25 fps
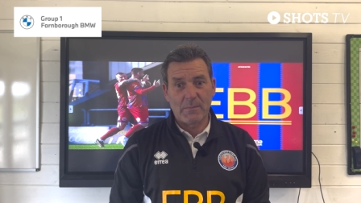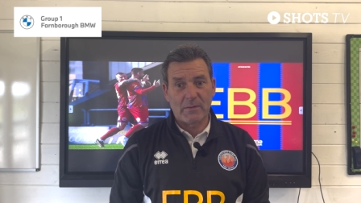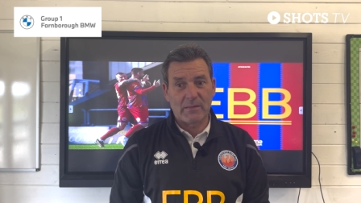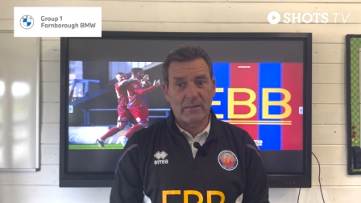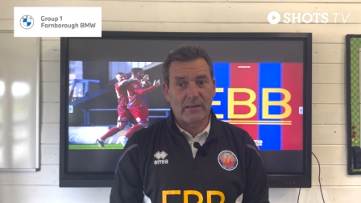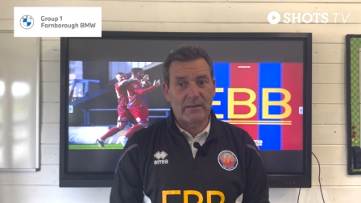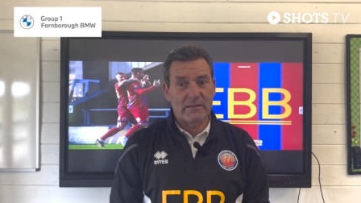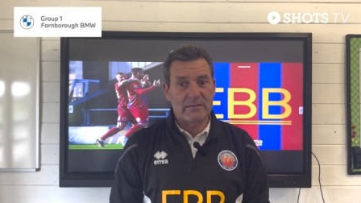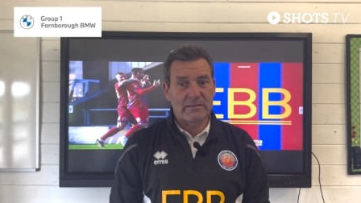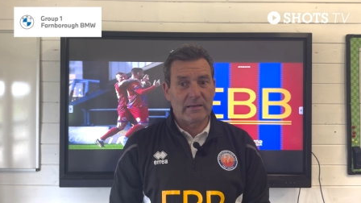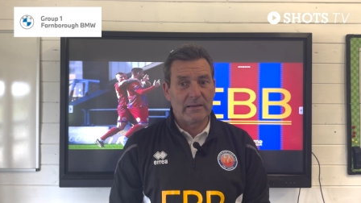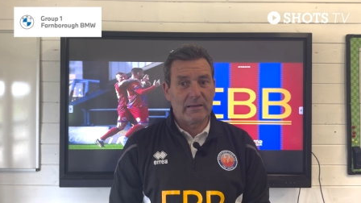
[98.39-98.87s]
I
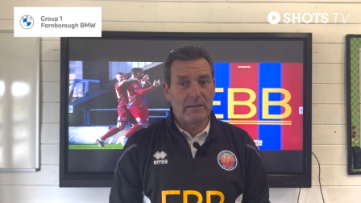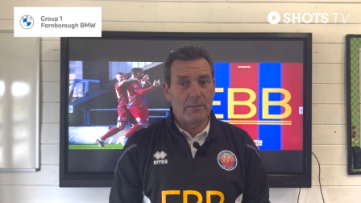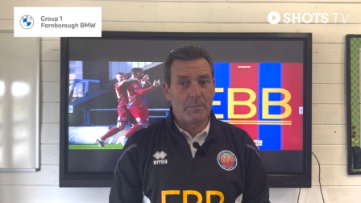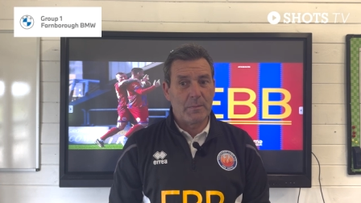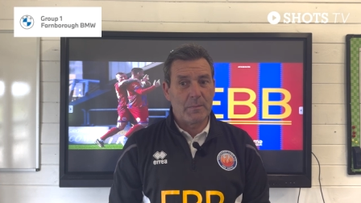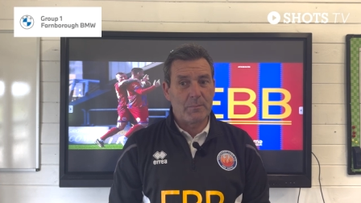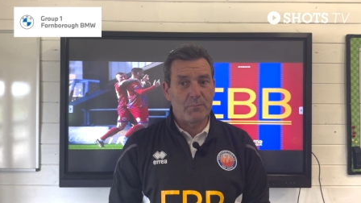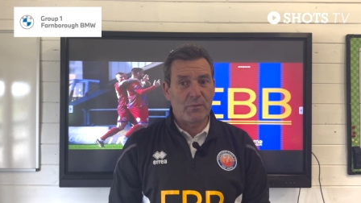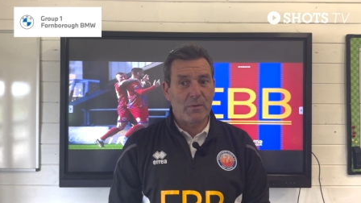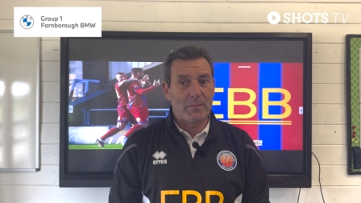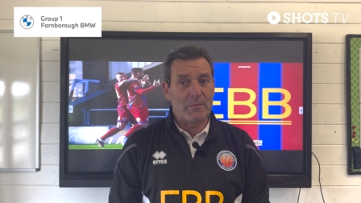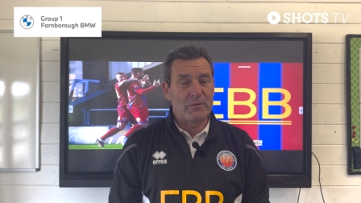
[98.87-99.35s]
think it's a little
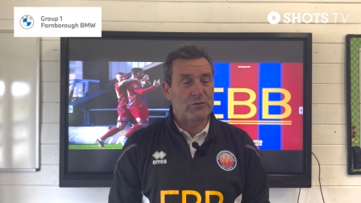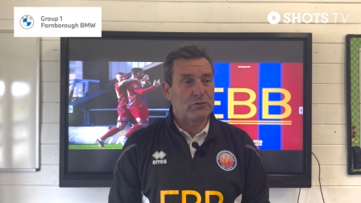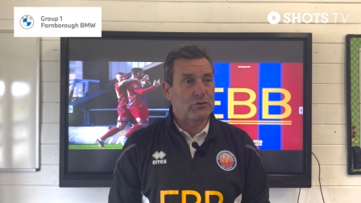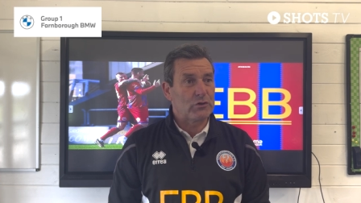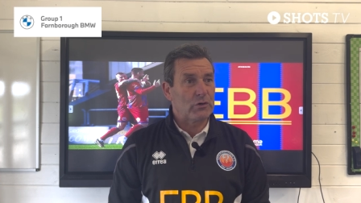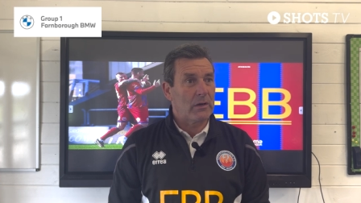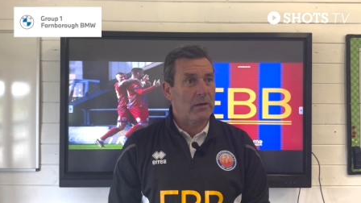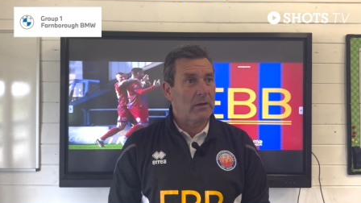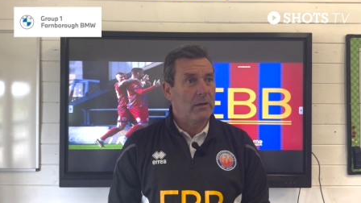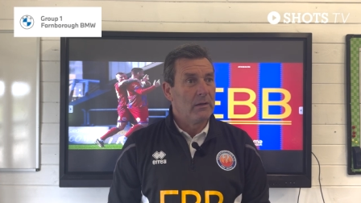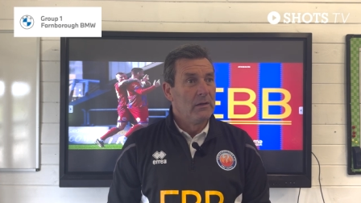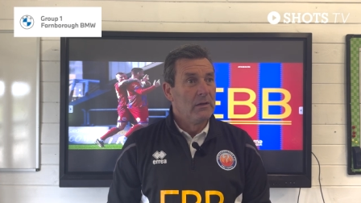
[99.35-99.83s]
bit
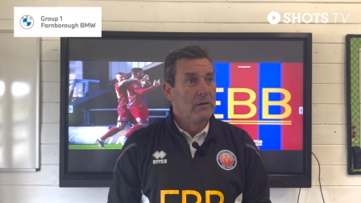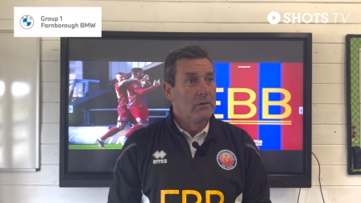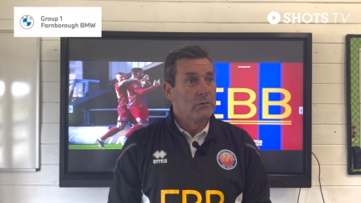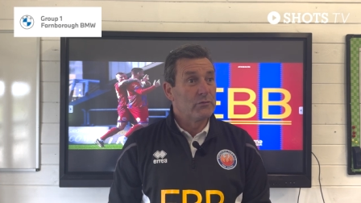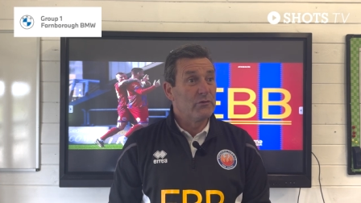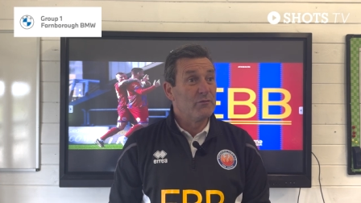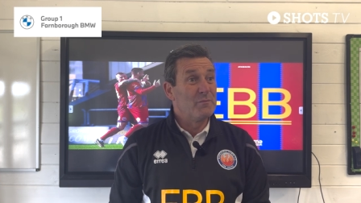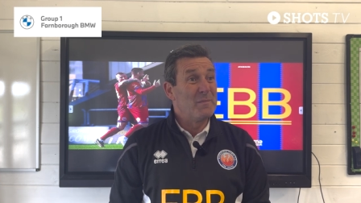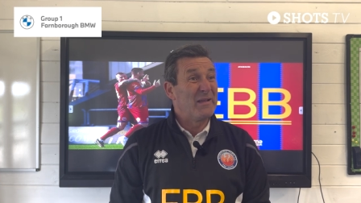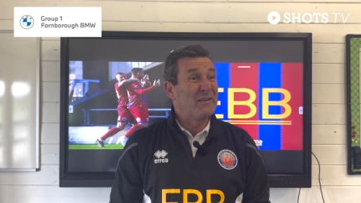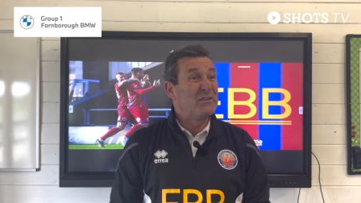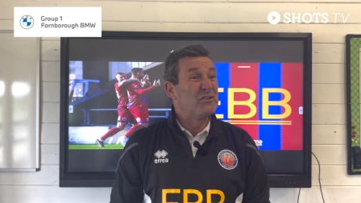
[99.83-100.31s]
premature to
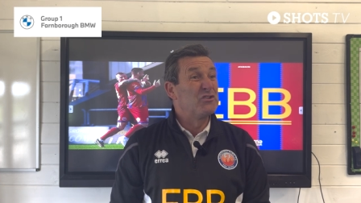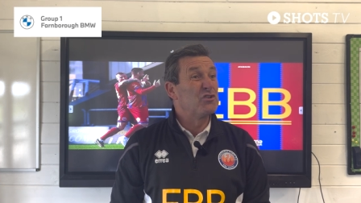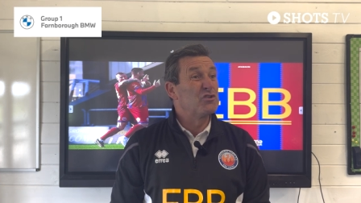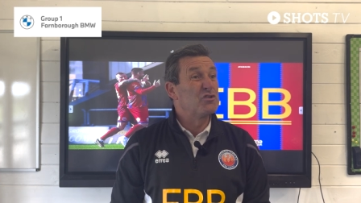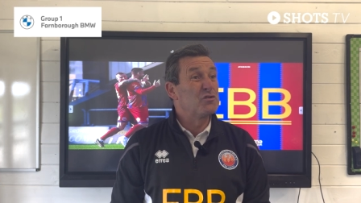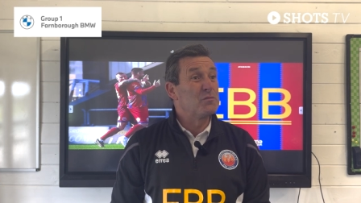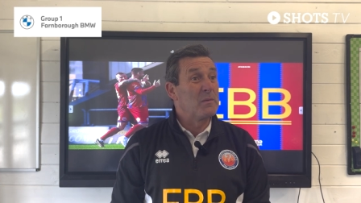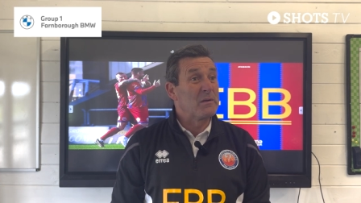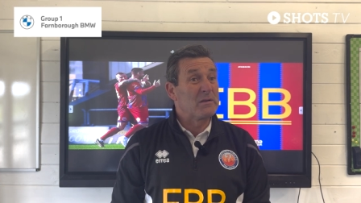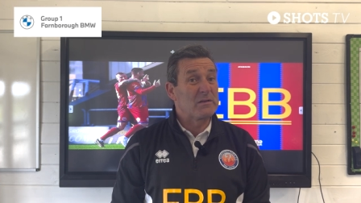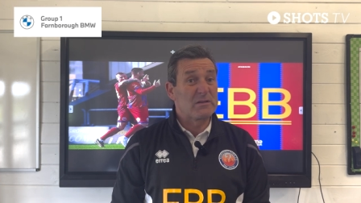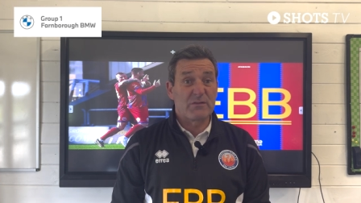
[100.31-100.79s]
have made
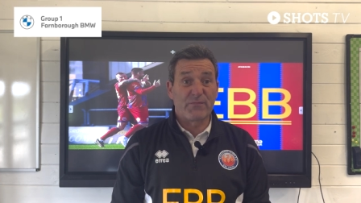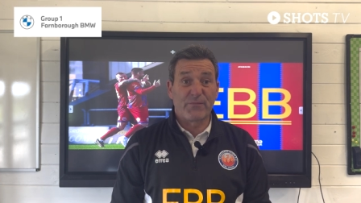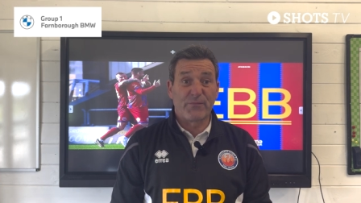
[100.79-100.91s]
judgments